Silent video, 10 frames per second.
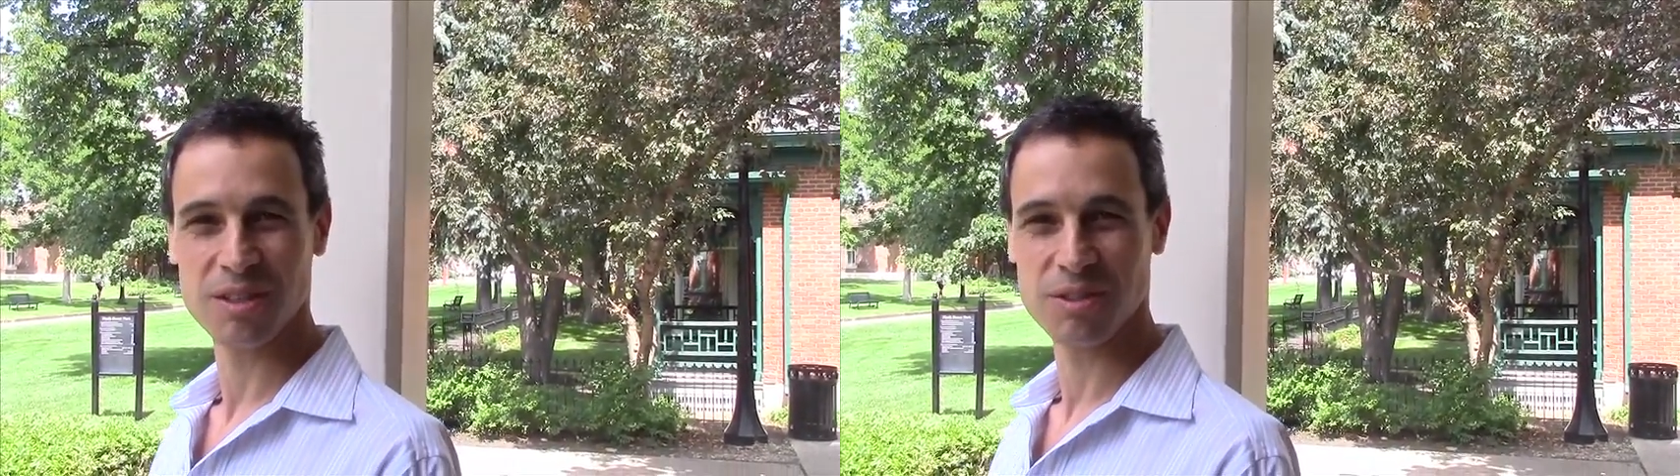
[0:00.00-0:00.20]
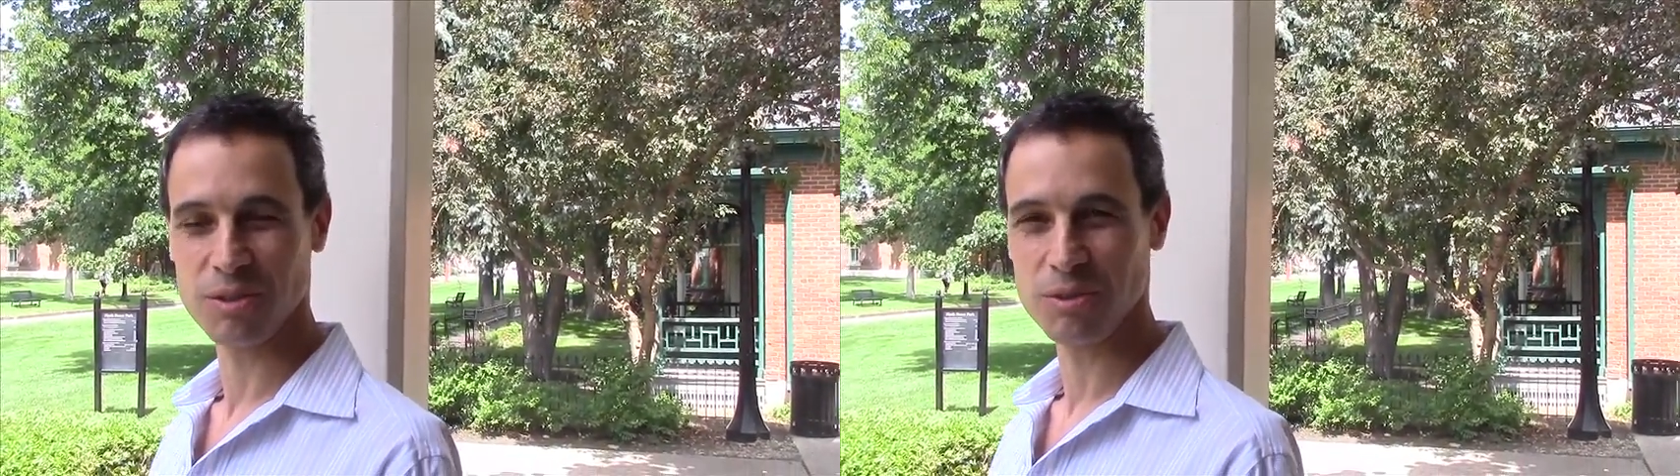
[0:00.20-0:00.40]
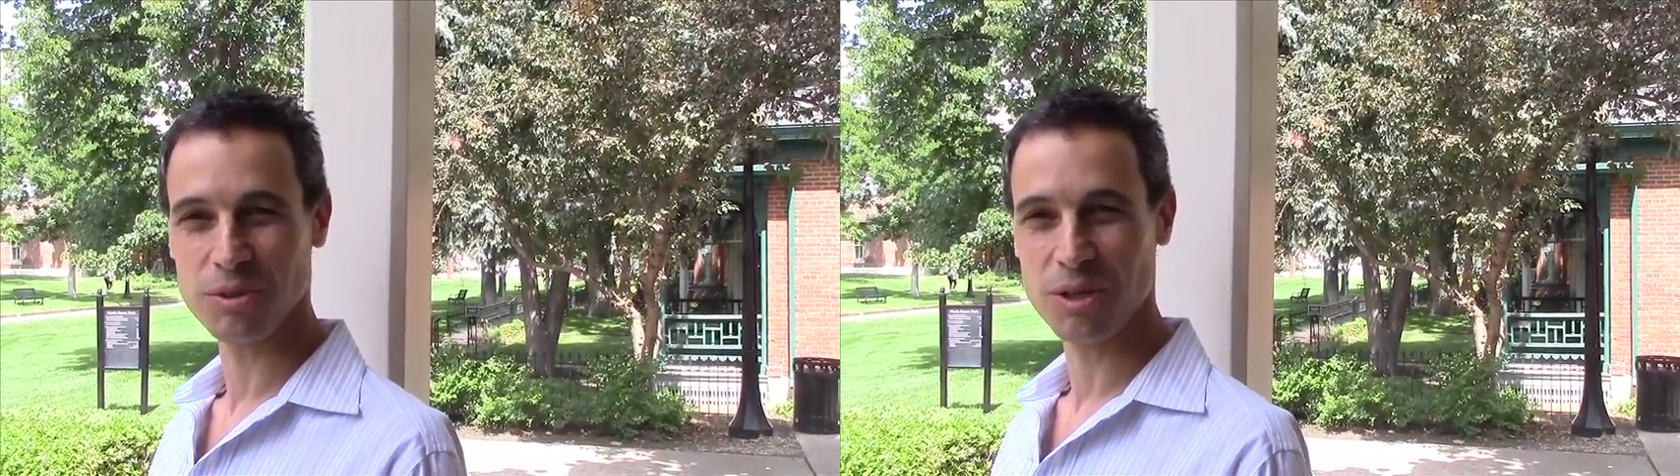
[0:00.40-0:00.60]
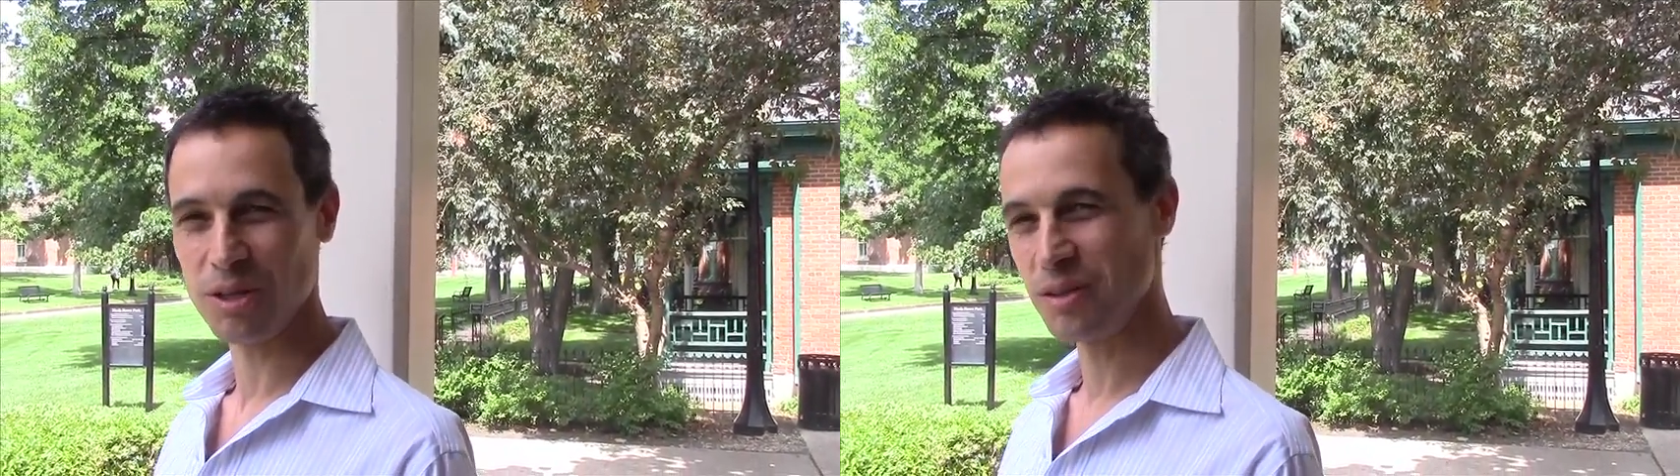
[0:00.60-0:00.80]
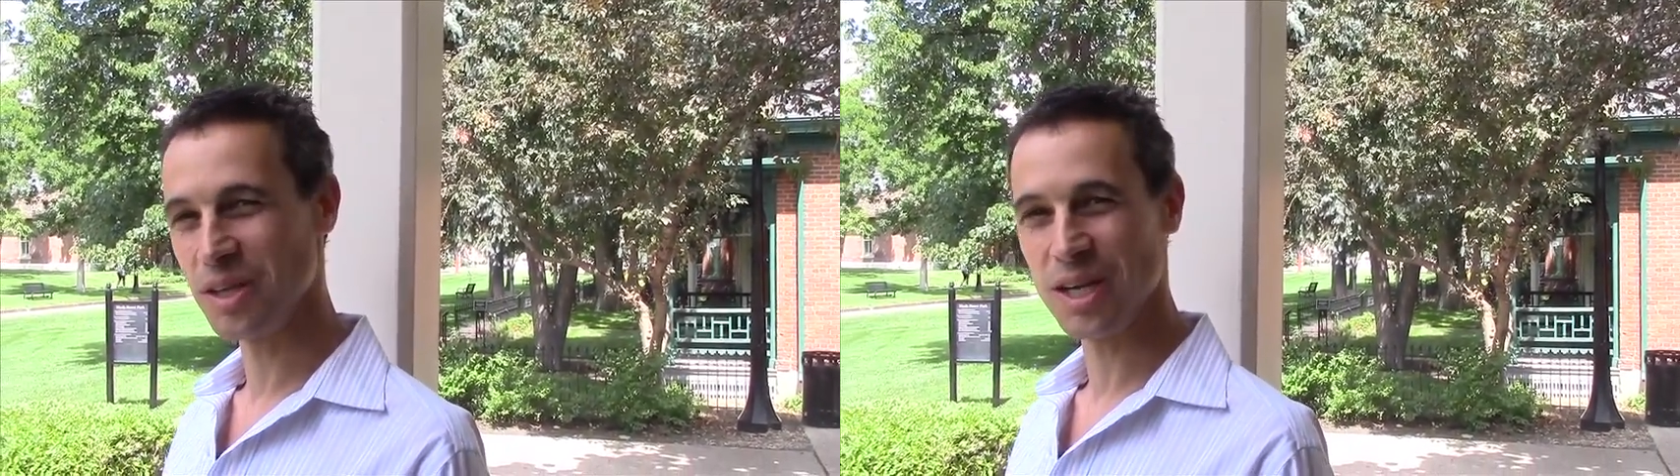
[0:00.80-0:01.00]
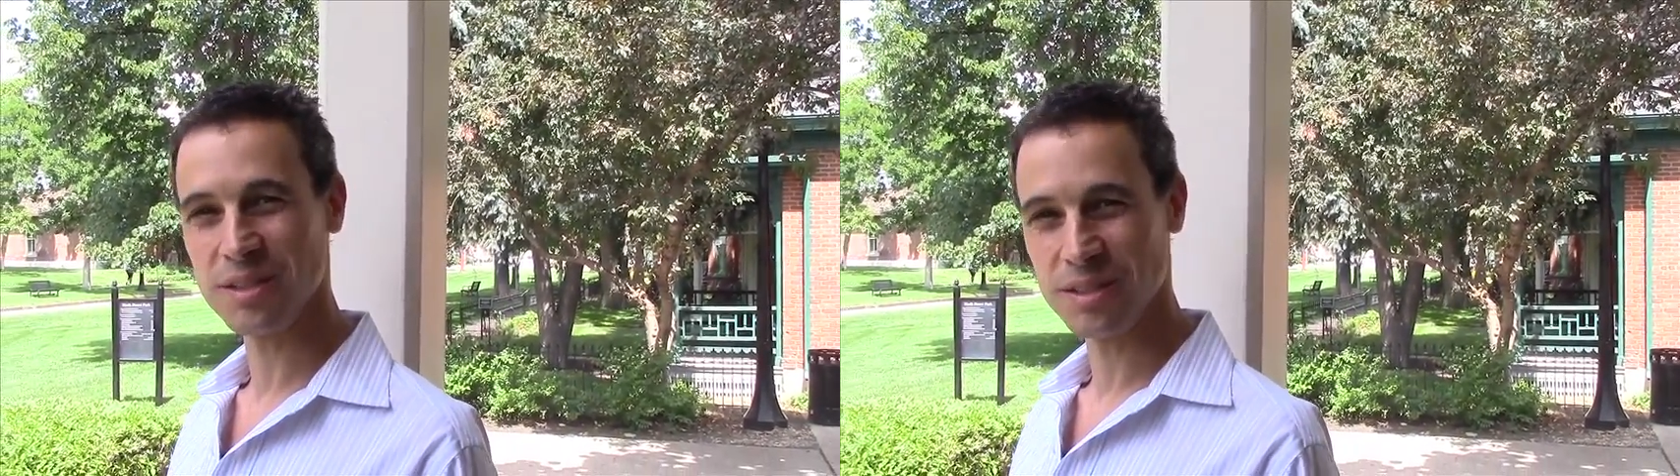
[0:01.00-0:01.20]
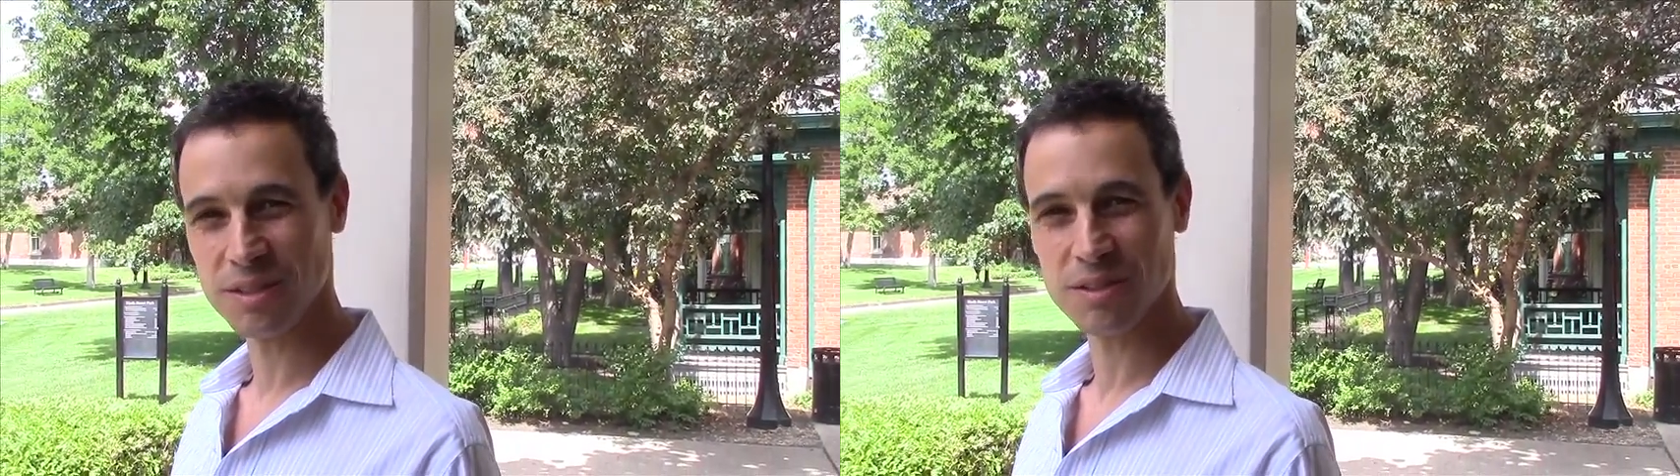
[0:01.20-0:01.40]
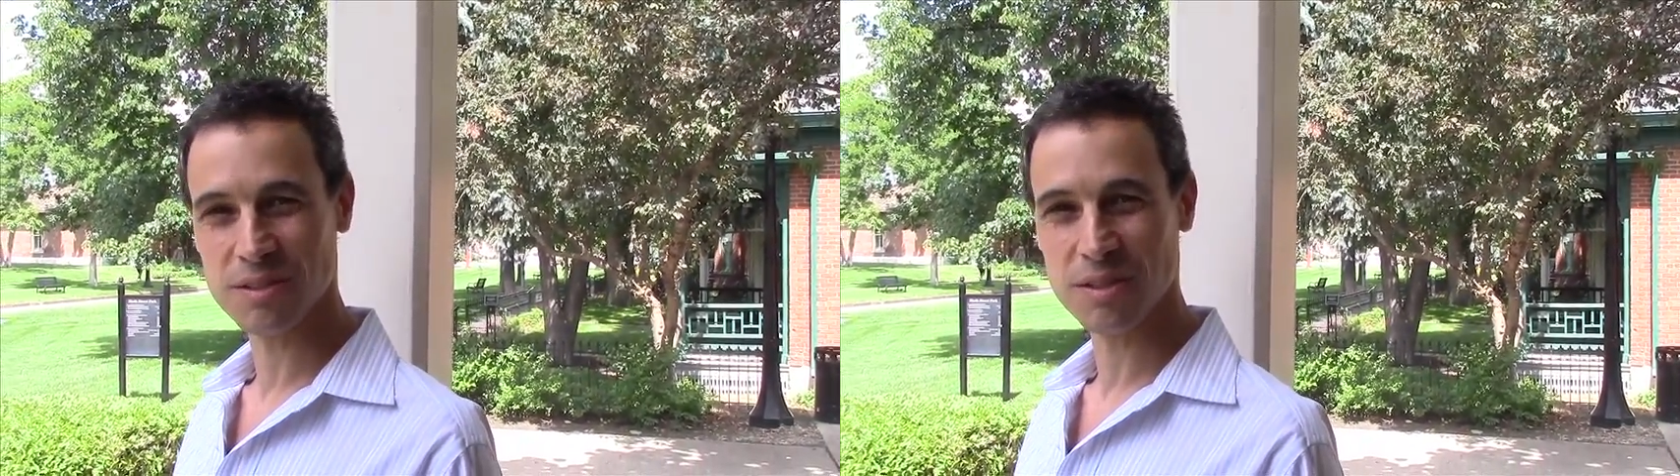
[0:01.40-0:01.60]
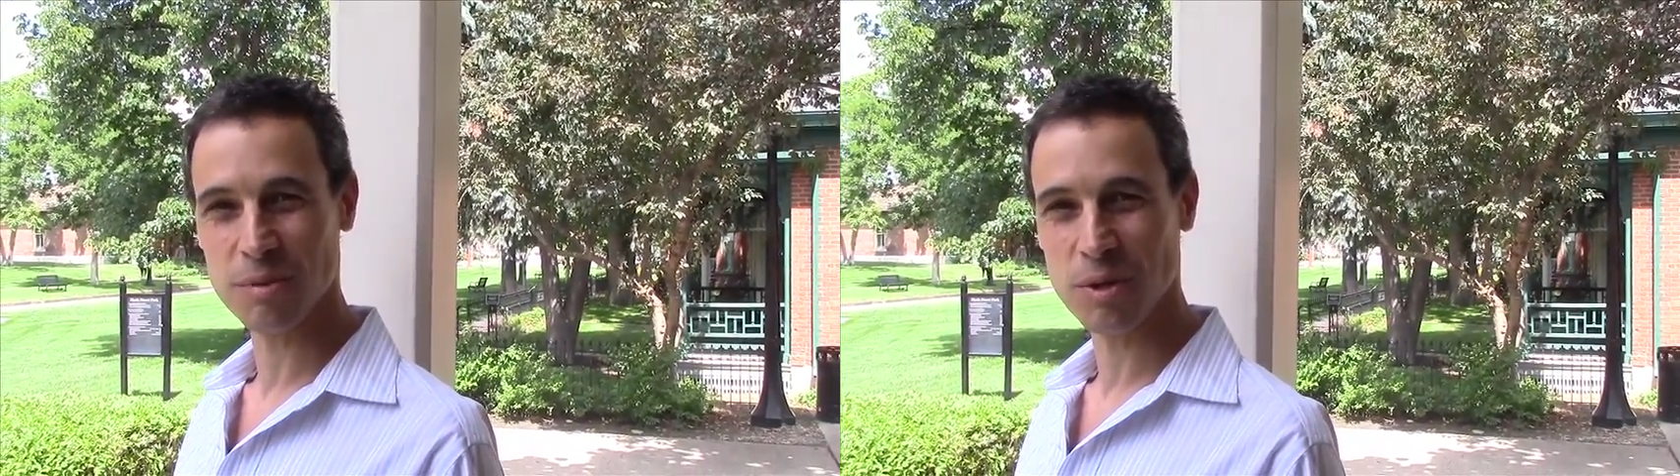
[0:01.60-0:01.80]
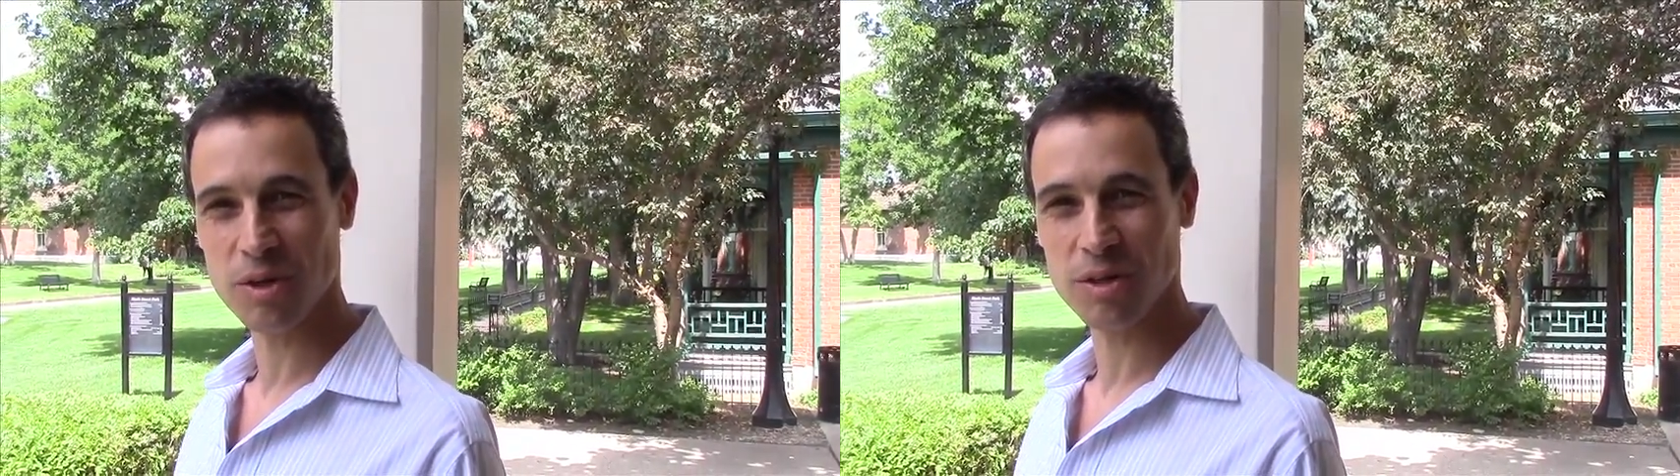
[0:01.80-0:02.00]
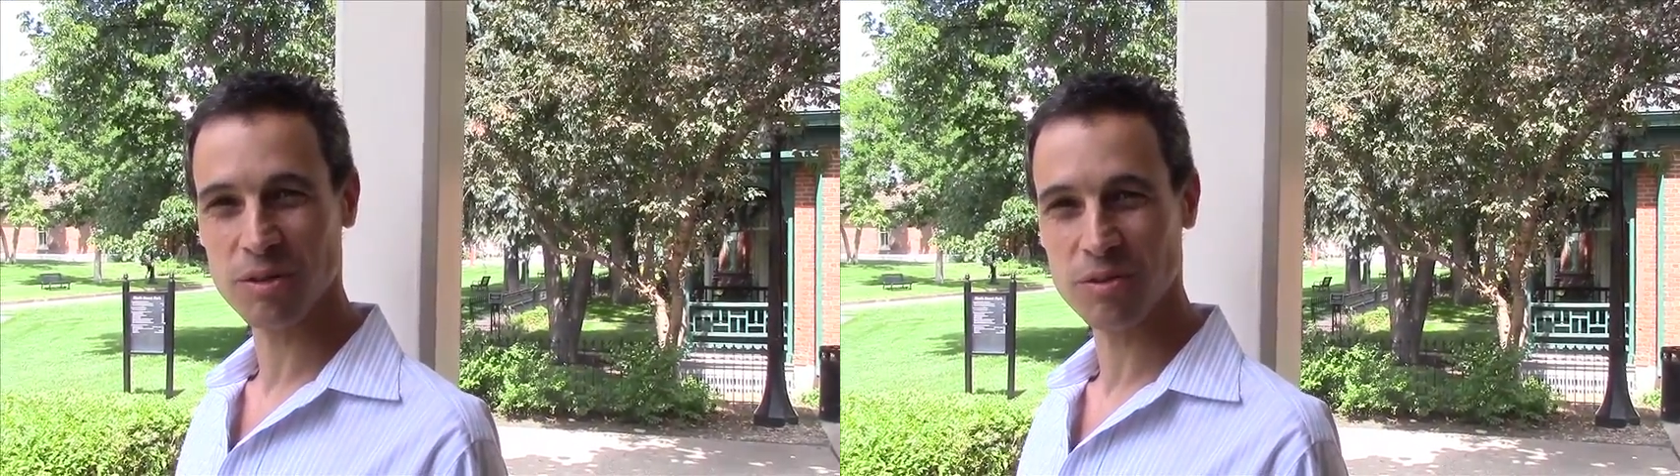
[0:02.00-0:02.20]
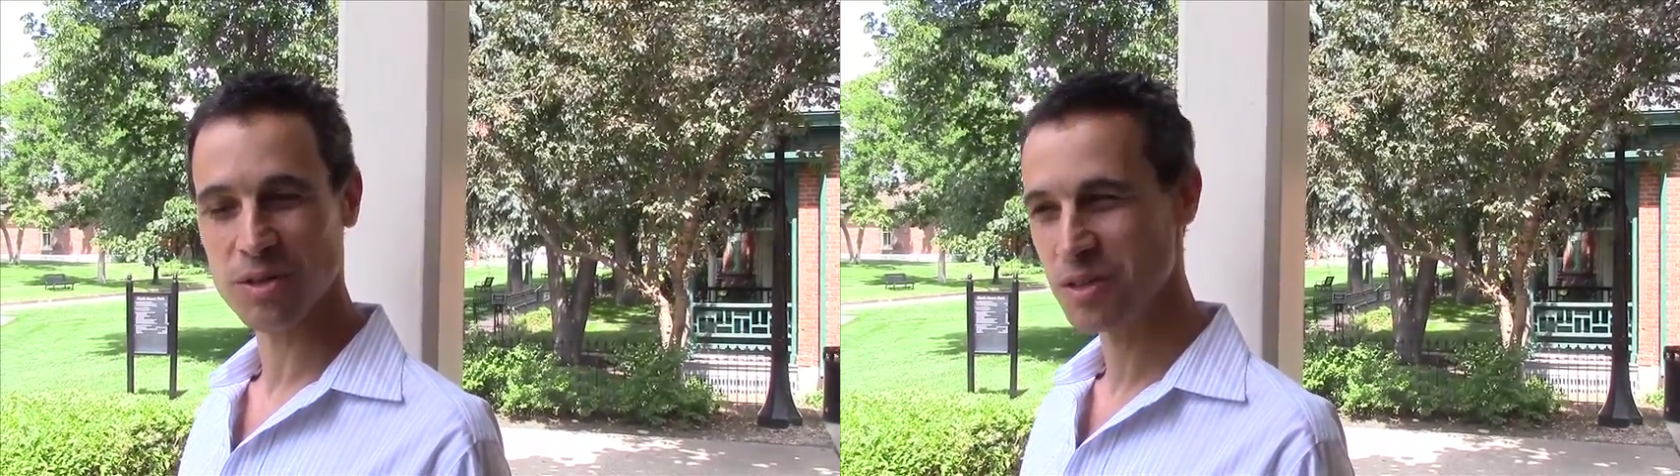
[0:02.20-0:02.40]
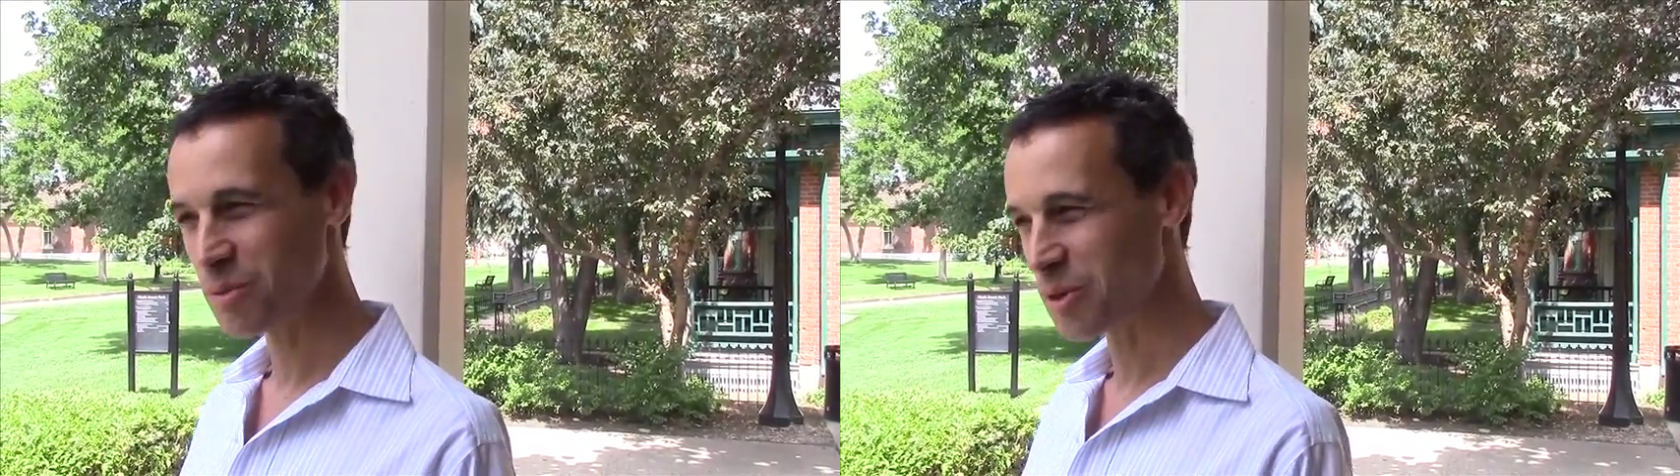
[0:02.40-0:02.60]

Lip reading: to all of the ideals of the American university.